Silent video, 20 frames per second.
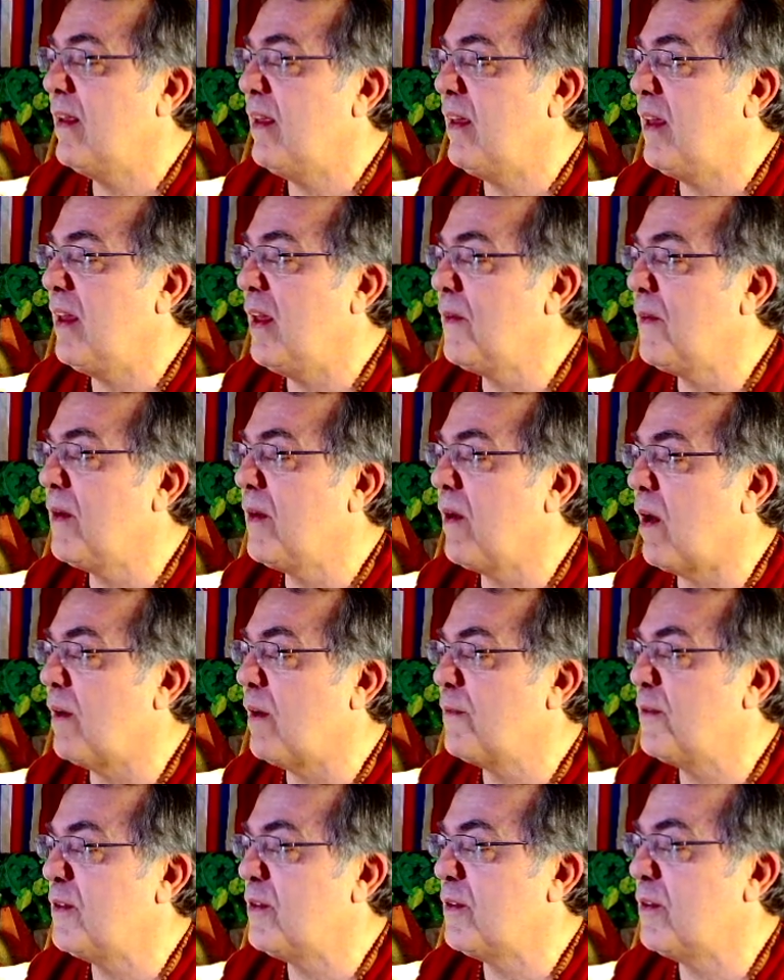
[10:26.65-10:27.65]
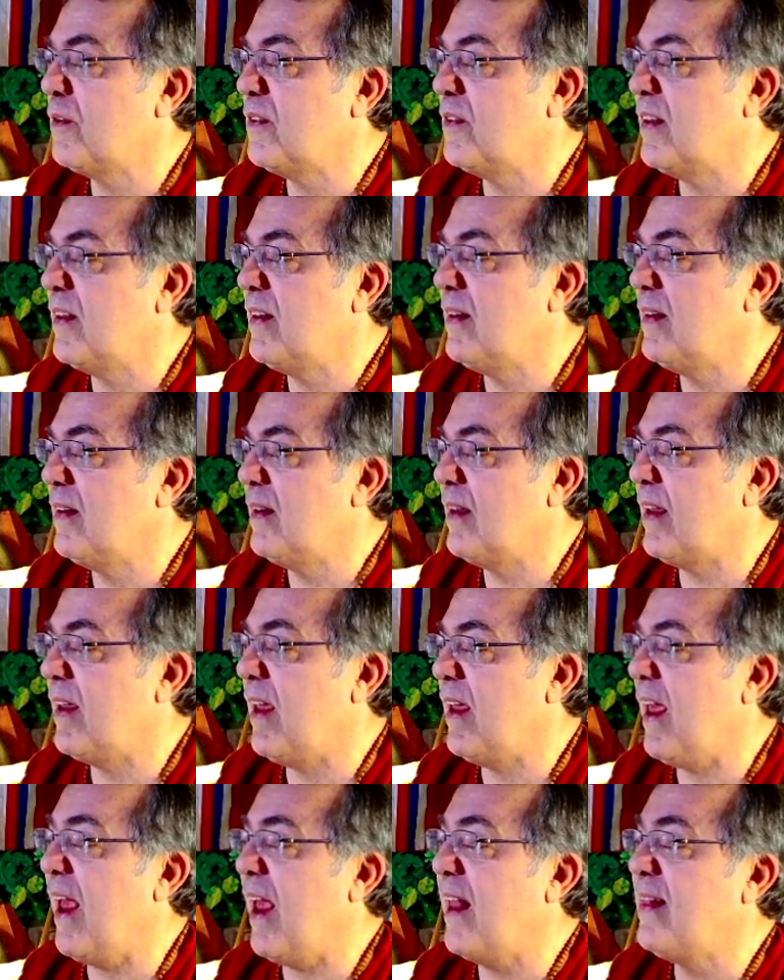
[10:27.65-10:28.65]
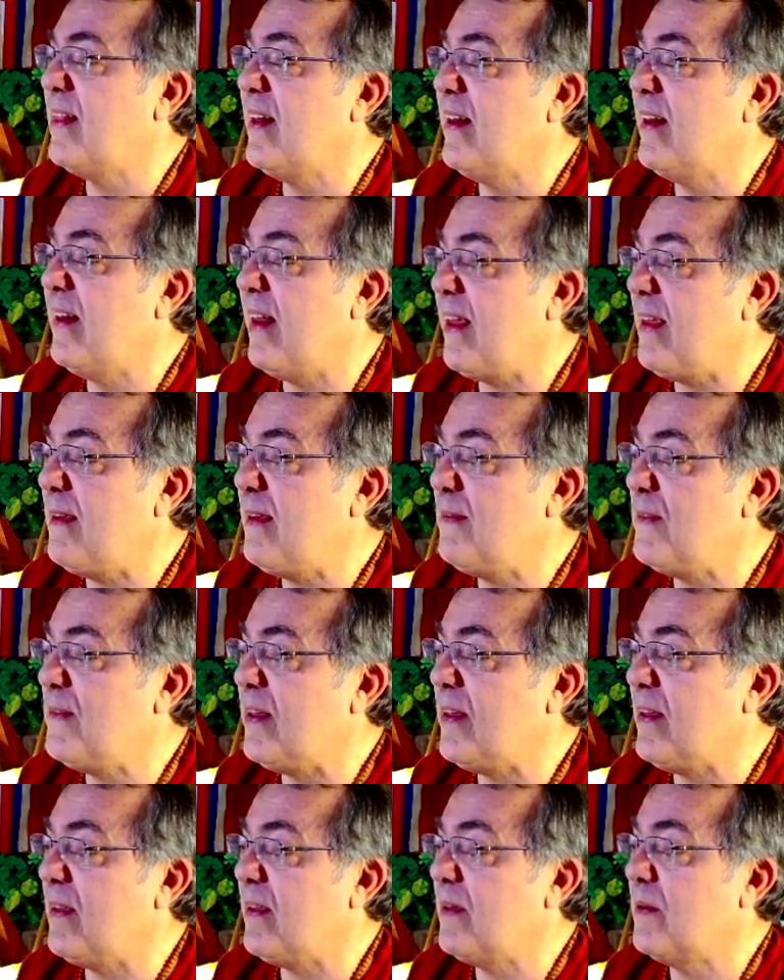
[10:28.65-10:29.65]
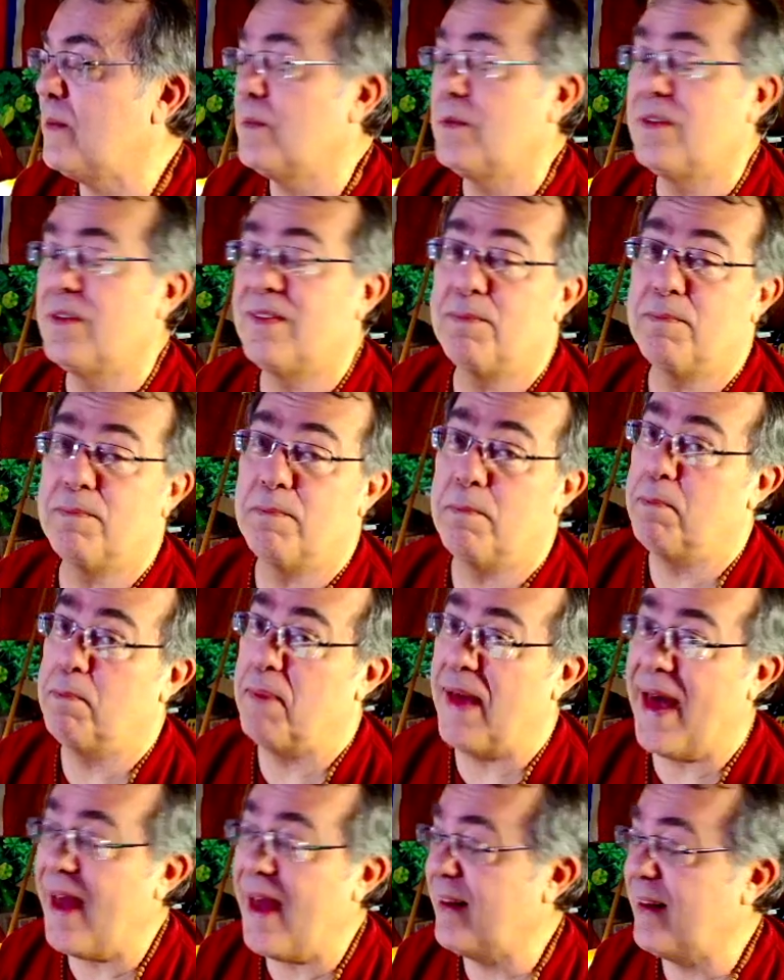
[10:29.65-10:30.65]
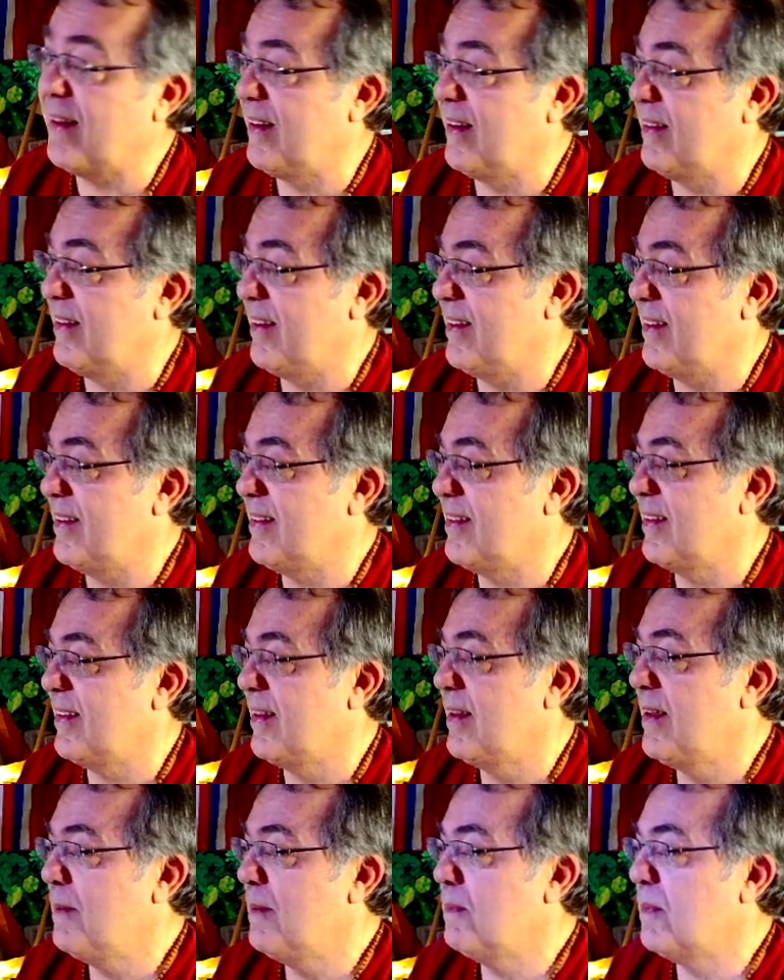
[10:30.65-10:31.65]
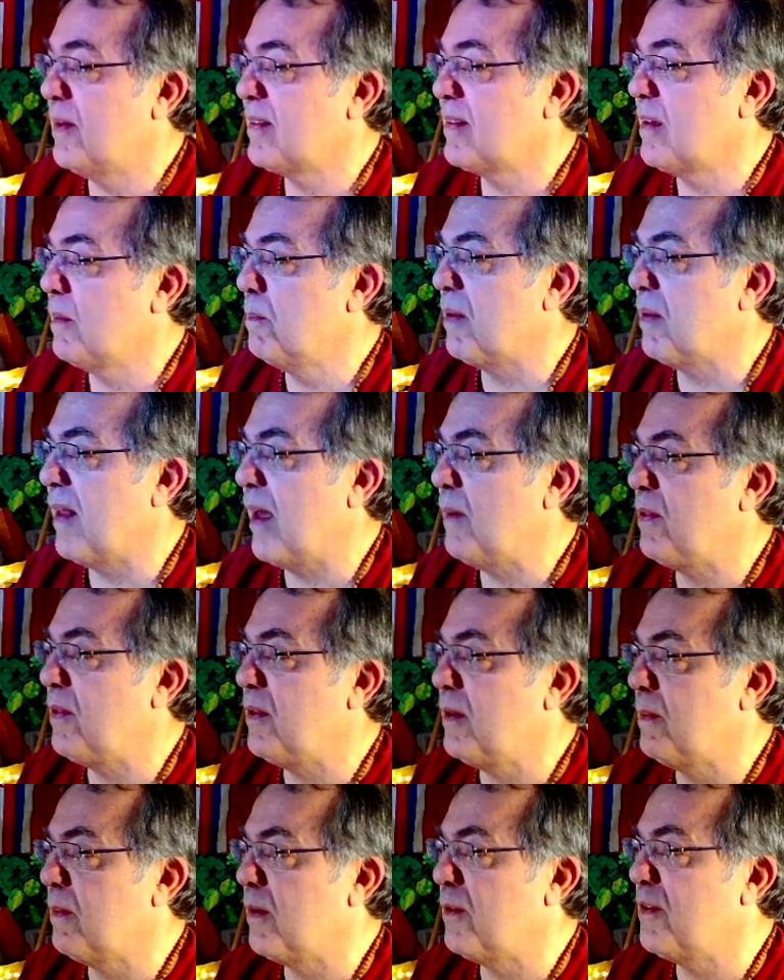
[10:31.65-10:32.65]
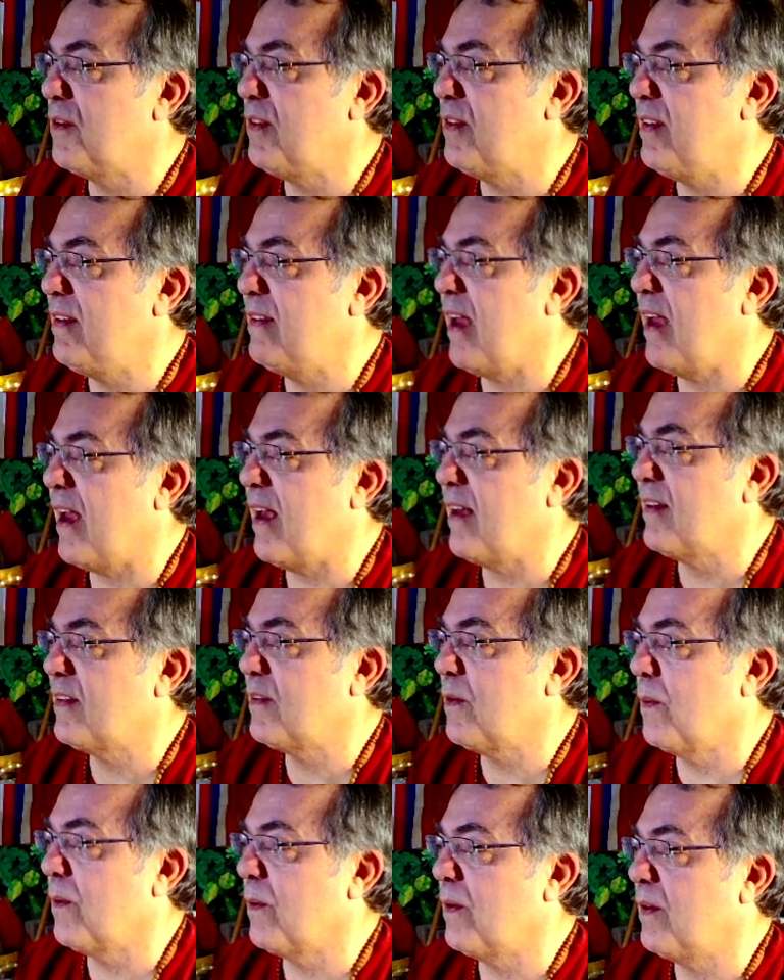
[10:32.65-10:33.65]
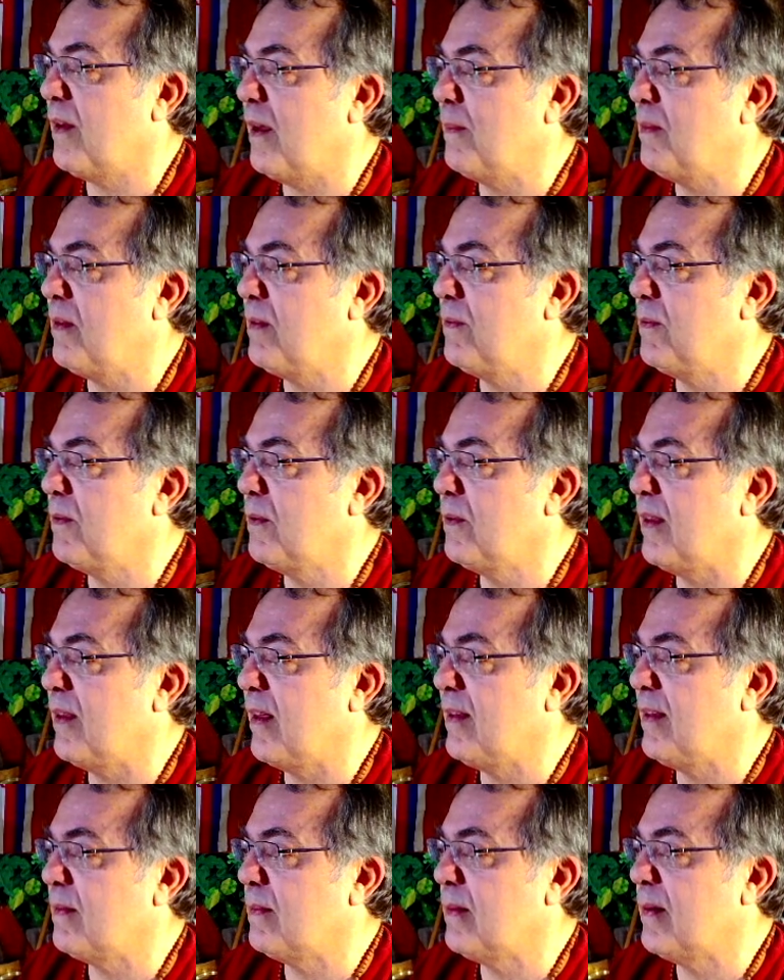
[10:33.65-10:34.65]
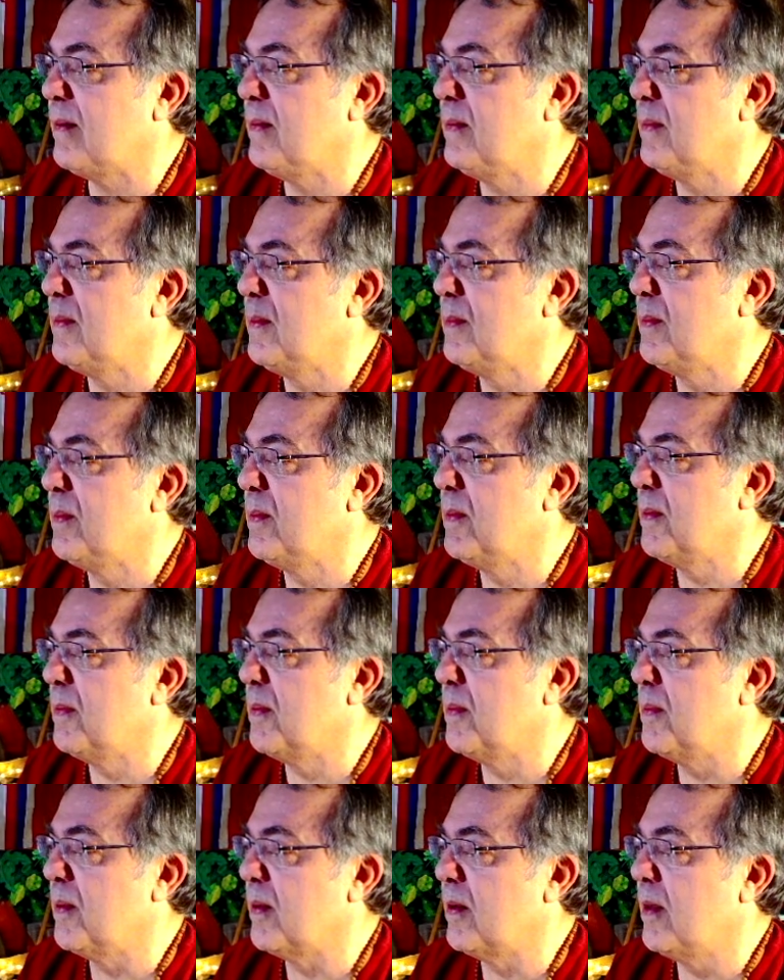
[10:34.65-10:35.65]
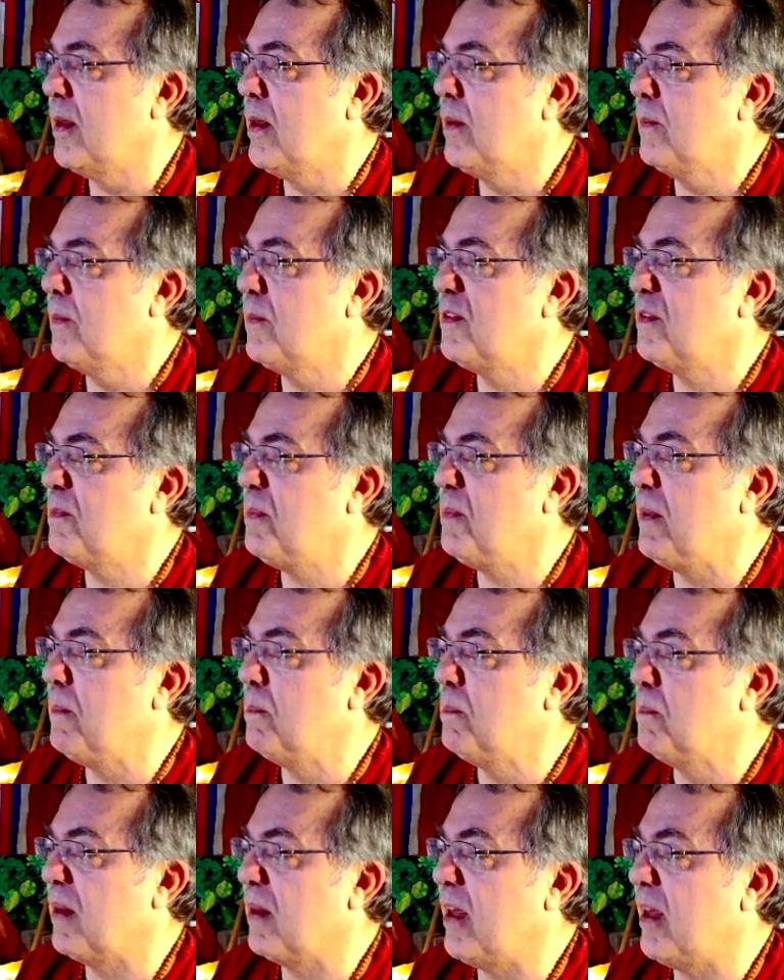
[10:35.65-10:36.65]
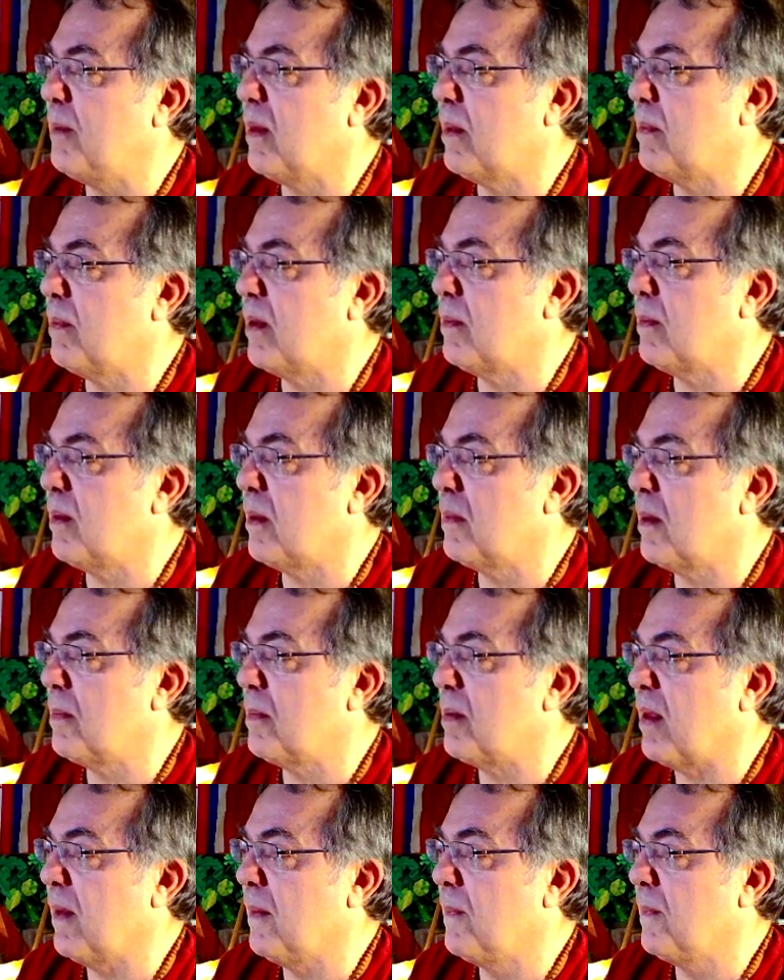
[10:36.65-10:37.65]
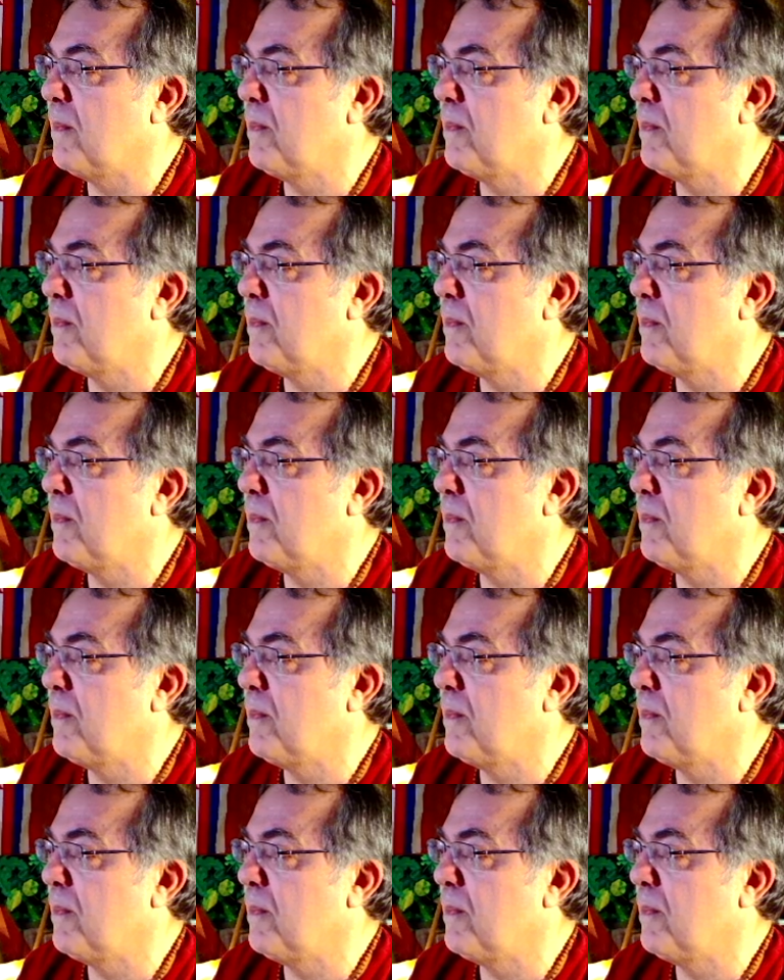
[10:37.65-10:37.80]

Hearing officer and the Navy was battling this, must comply with an emergency task ordered, empty the things, which is being blamed, blah, blah, blah, blah, blah.